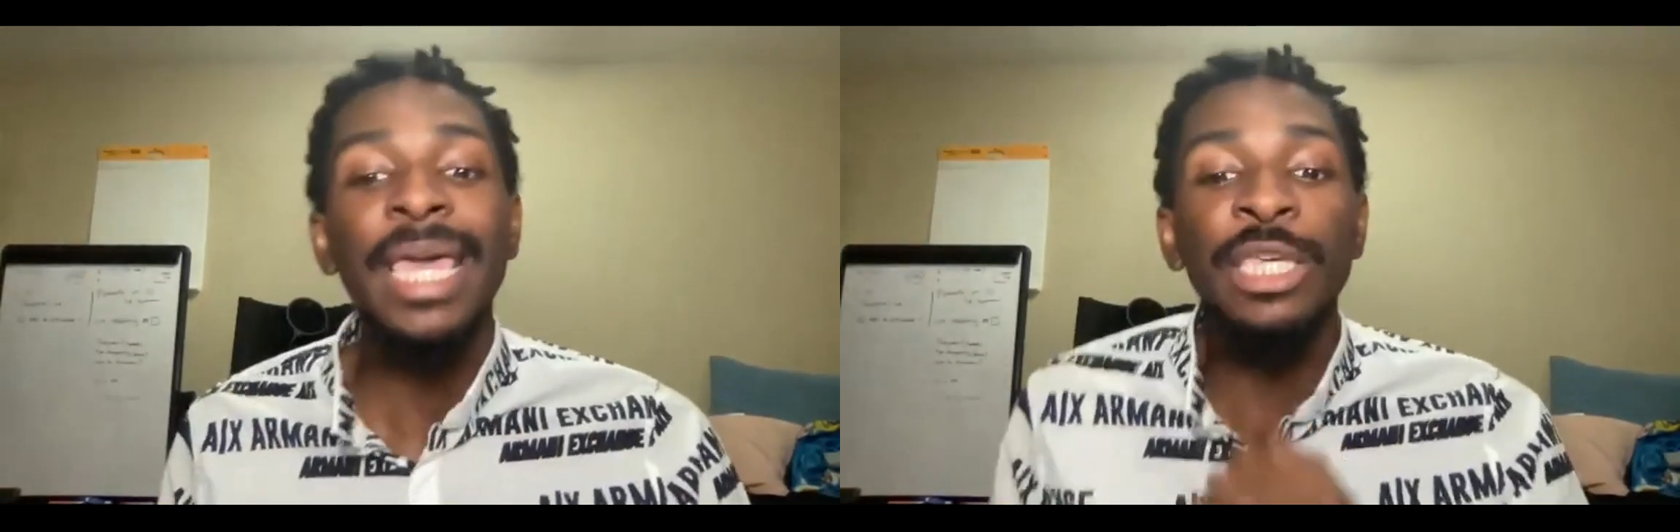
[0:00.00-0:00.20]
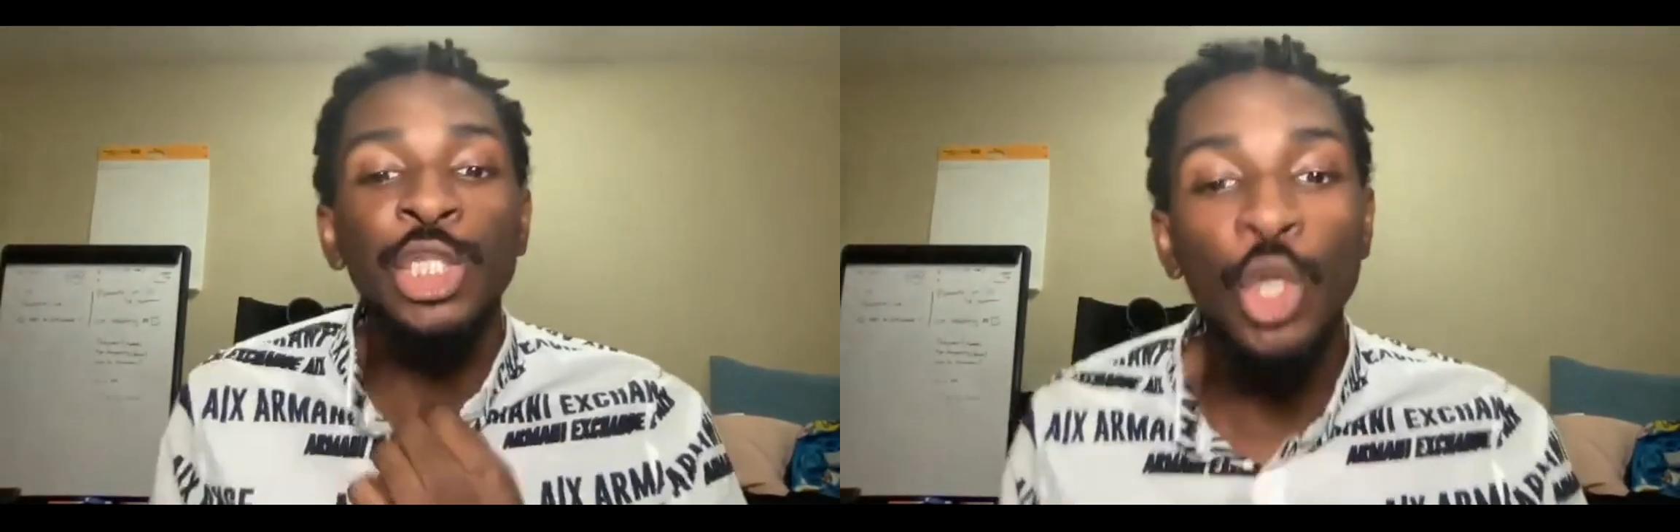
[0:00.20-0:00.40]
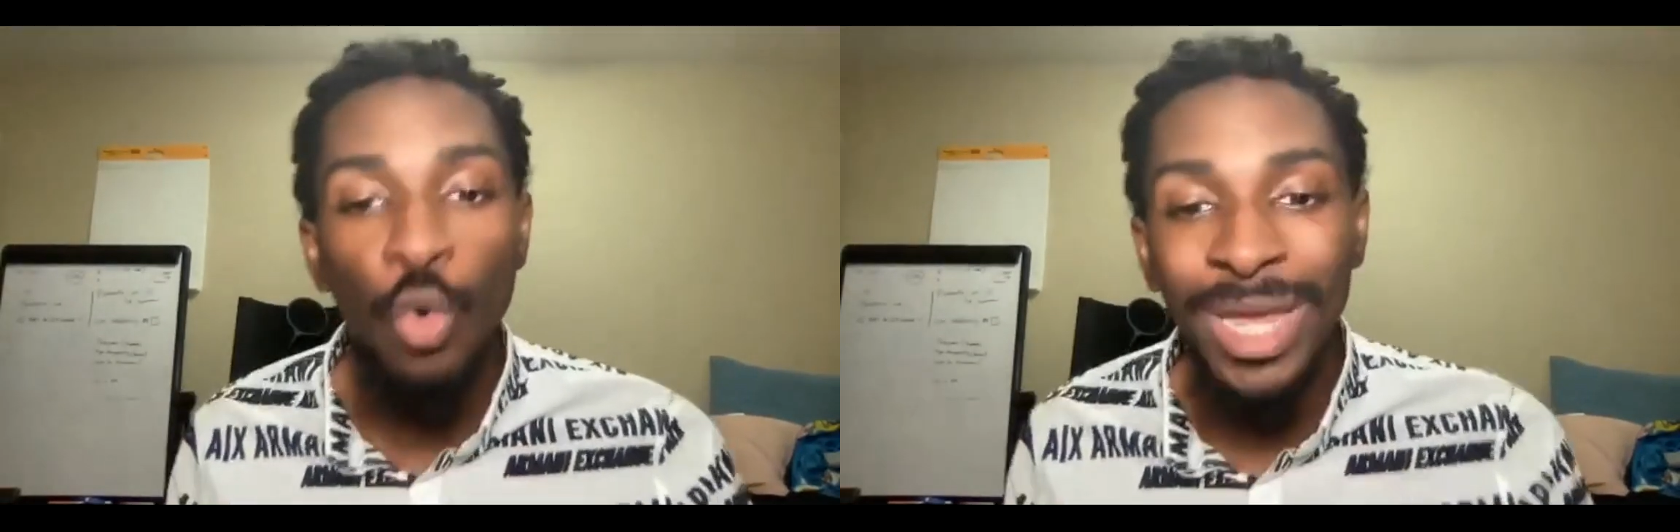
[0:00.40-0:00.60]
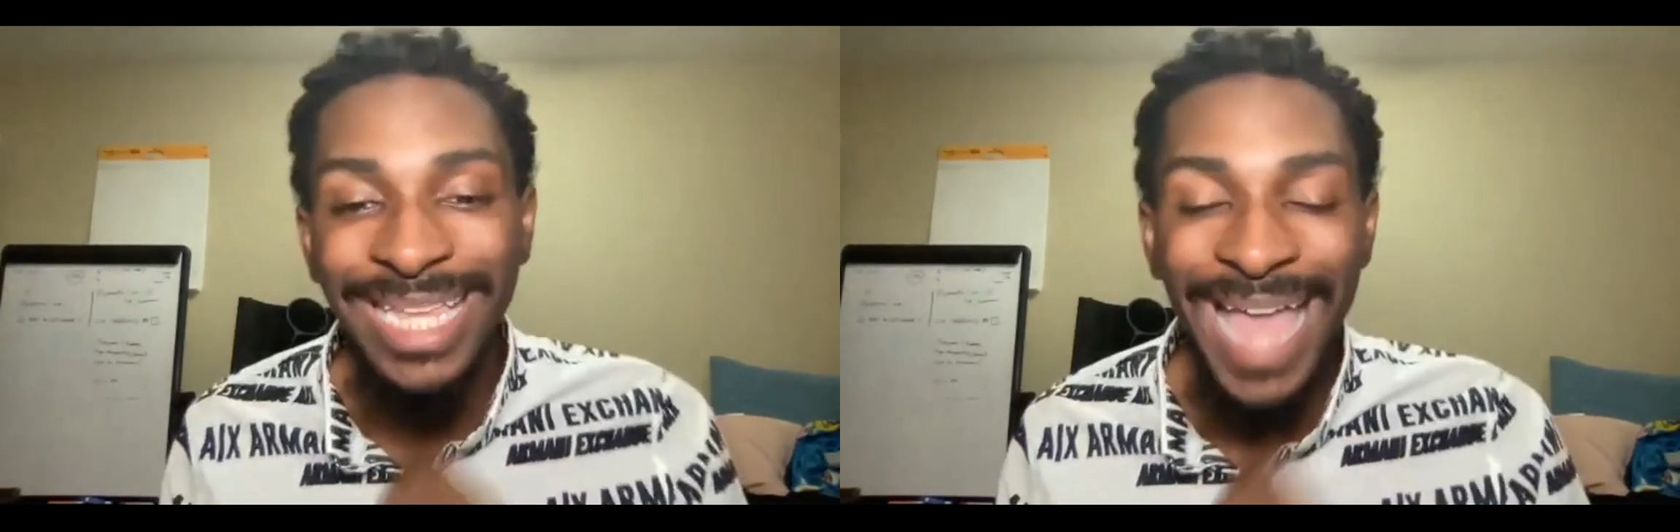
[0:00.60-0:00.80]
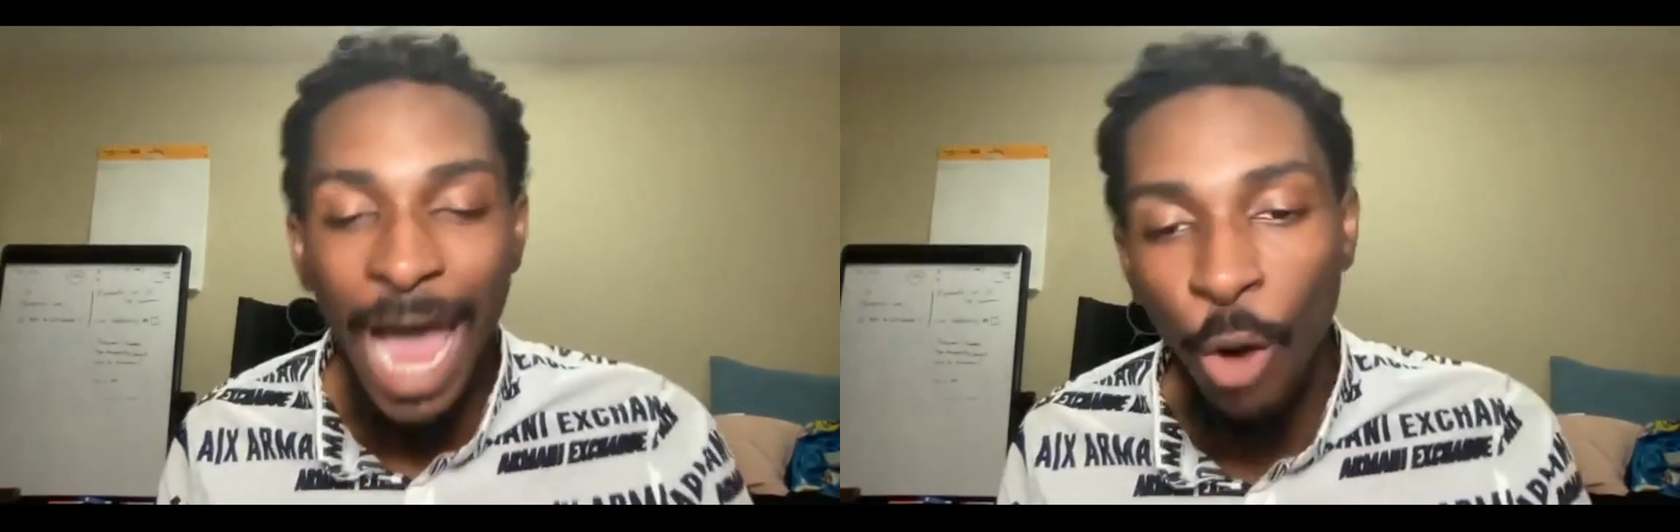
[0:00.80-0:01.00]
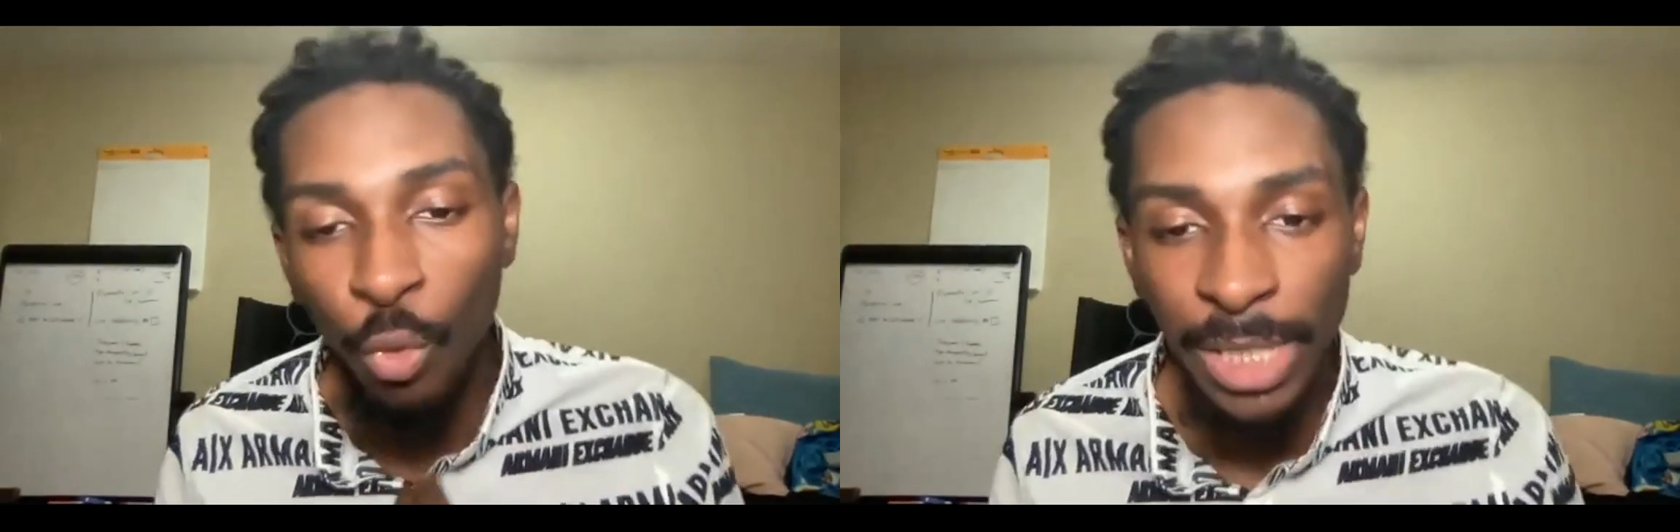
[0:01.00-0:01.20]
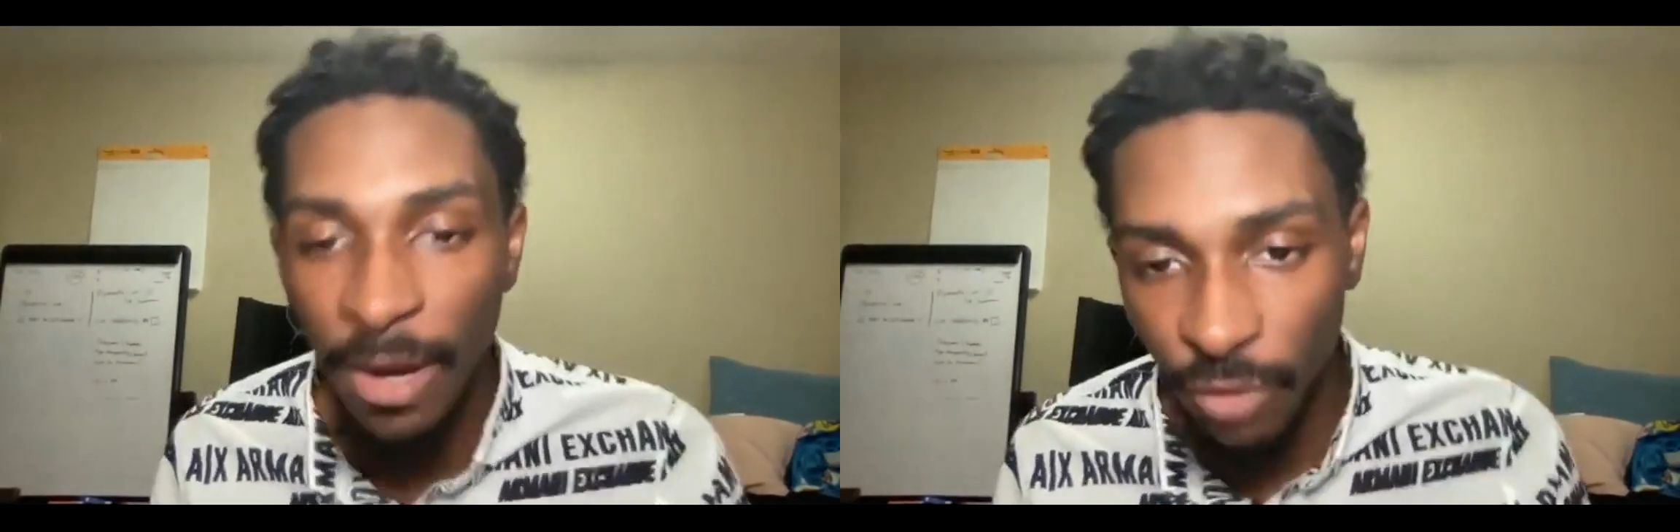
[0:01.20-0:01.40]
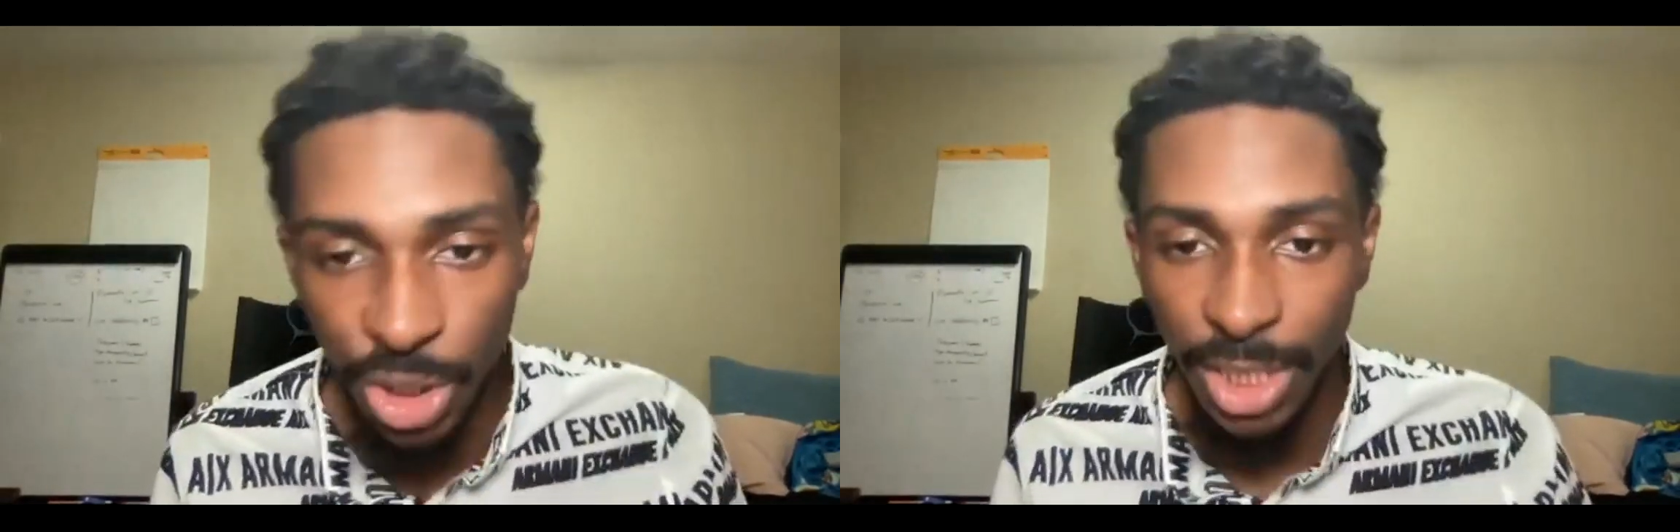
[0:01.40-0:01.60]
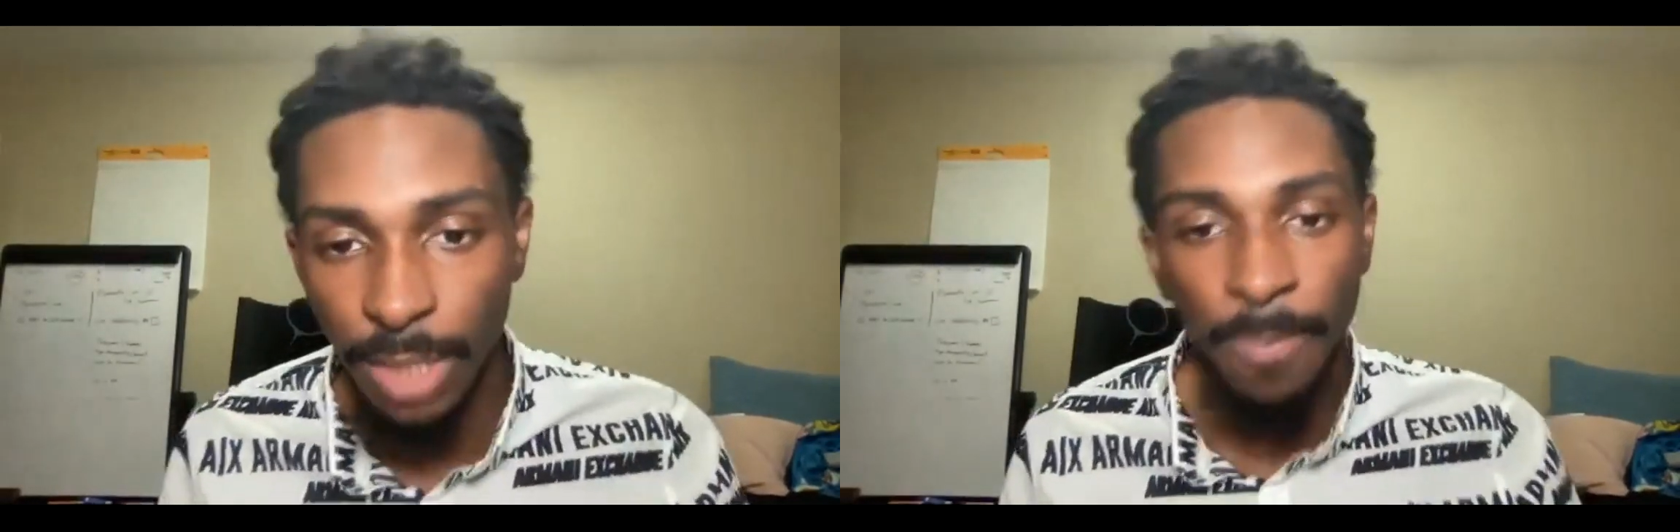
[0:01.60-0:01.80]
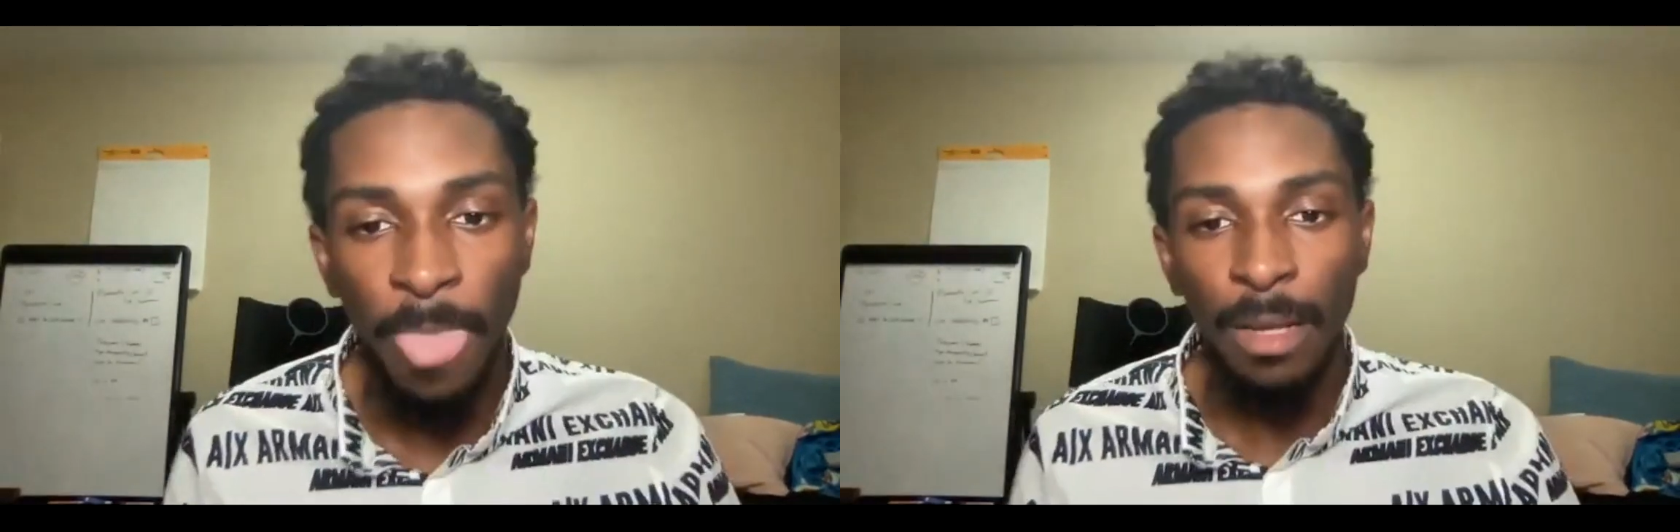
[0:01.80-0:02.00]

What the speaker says: is doing and how we're leveraging it.